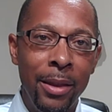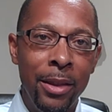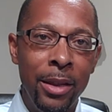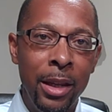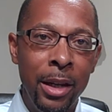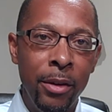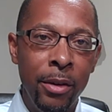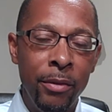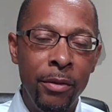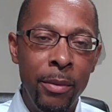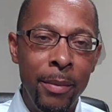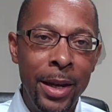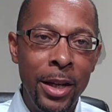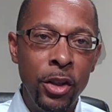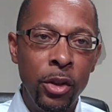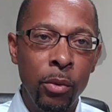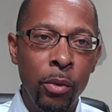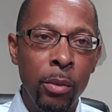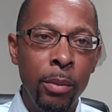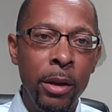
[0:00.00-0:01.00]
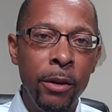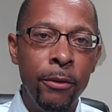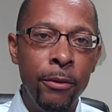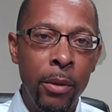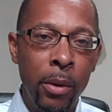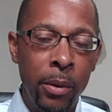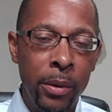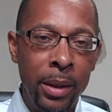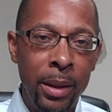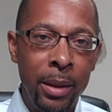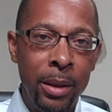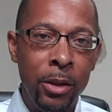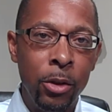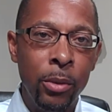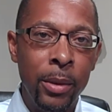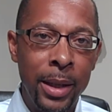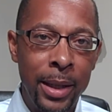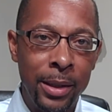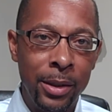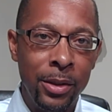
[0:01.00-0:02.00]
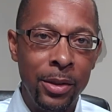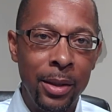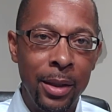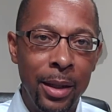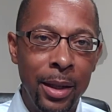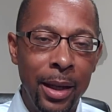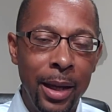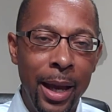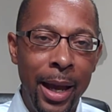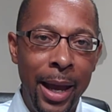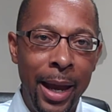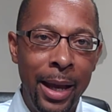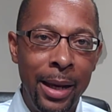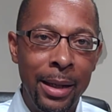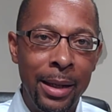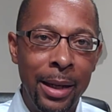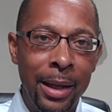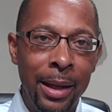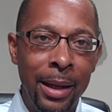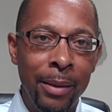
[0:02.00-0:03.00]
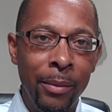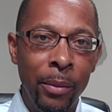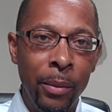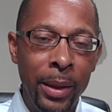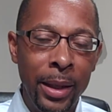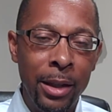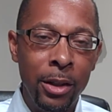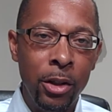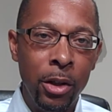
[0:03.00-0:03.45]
Their information will be forwarded to us, and we in